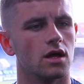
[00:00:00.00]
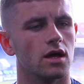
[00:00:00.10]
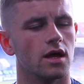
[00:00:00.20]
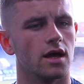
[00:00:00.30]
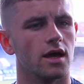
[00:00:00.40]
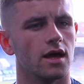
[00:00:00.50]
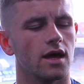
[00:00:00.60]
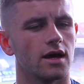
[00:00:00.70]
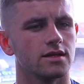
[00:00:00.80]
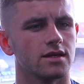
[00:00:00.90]

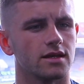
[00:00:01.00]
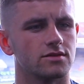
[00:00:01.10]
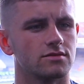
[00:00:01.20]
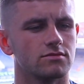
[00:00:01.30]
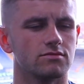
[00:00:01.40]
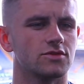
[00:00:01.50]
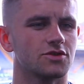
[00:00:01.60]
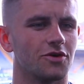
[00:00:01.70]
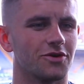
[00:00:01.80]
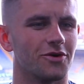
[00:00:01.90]
I like to
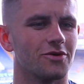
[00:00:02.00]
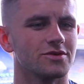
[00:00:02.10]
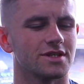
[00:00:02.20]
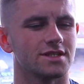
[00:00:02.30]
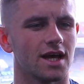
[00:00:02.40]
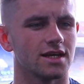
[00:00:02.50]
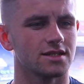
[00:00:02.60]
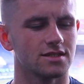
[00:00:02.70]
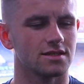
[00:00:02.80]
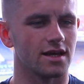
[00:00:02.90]
score goals,
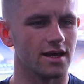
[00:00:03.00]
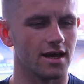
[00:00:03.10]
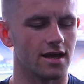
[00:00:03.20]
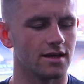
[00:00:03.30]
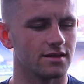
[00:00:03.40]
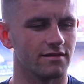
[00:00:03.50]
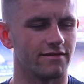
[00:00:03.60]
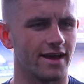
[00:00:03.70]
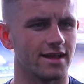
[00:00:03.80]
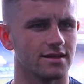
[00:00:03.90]
assists,
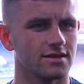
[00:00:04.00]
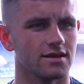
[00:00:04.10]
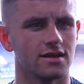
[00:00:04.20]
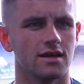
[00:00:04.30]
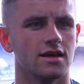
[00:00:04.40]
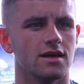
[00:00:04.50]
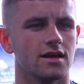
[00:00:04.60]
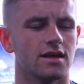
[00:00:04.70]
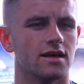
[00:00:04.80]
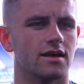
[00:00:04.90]
defend,
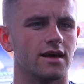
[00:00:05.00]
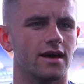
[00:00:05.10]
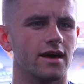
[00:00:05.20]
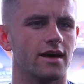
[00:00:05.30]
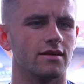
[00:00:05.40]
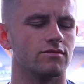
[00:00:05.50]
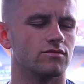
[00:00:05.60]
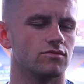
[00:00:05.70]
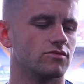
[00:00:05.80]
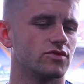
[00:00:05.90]

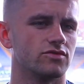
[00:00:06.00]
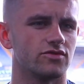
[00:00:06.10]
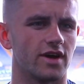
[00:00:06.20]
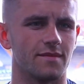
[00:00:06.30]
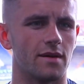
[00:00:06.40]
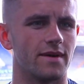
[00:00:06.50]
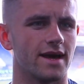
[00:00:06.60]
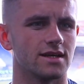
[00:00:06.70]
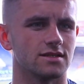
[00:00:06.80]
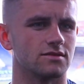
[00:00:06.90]
try my
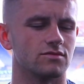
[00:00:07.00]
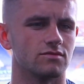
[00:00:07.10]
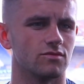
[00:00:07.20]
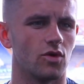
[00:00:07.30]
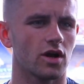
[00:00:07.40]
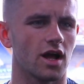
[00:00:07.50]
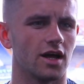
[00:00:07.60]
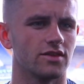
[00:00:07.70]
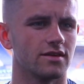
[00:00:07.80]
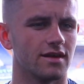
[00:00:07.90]
best and work
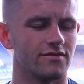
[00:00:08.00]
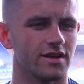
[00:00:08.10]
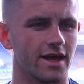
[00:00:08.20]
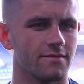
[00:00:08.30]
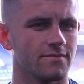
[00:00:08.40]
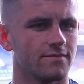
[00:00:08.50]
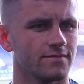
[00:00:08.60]
hard every game.